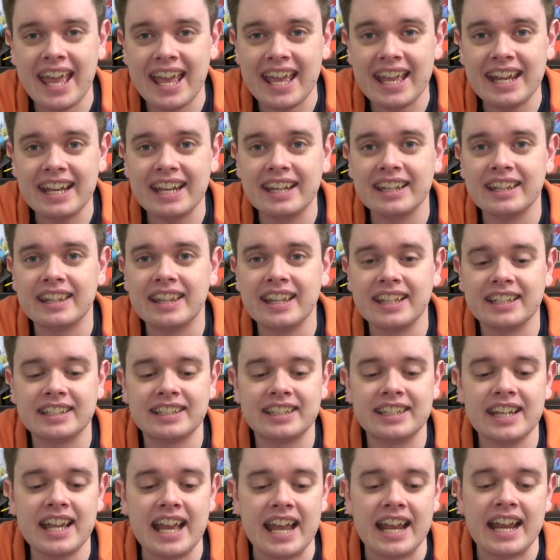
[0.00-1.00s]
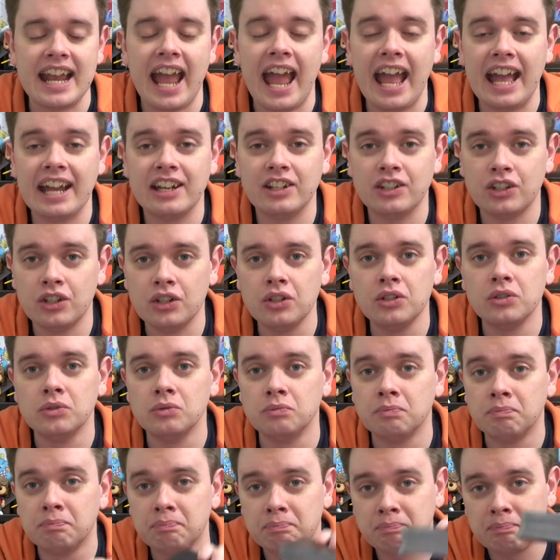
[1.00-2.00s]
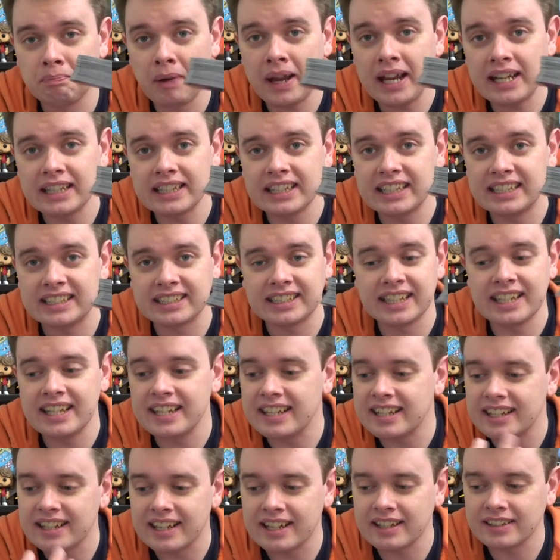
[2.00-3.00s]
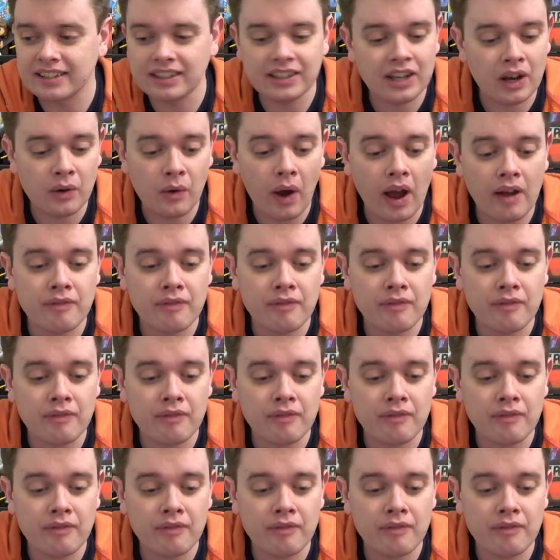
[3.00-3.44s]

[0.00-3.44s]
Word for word: in this deck and you barely see you know,